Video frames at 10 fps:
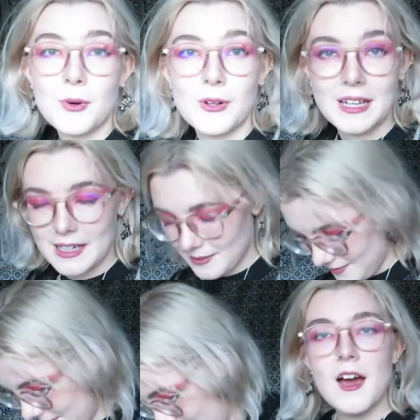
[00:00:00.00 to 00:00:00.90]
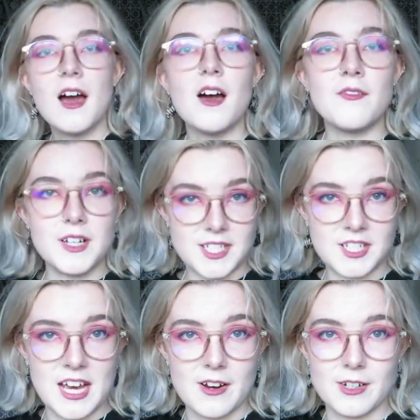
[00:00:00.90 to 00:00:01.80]
importantly a
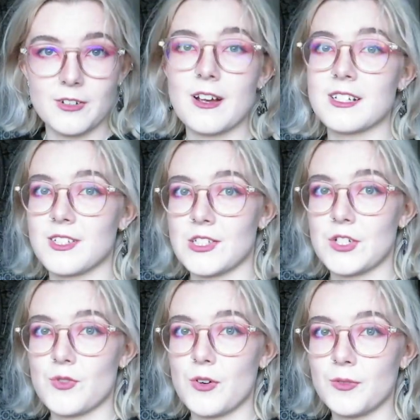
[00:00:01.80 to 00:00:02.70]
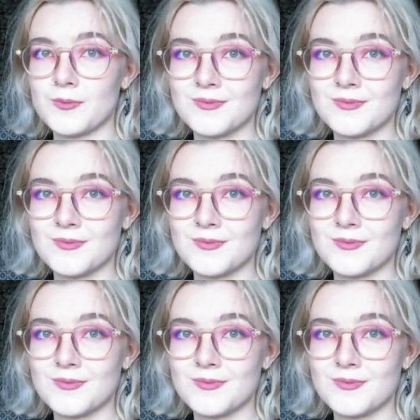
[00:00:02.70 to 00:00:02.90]
vegetarian Greg sausage roll.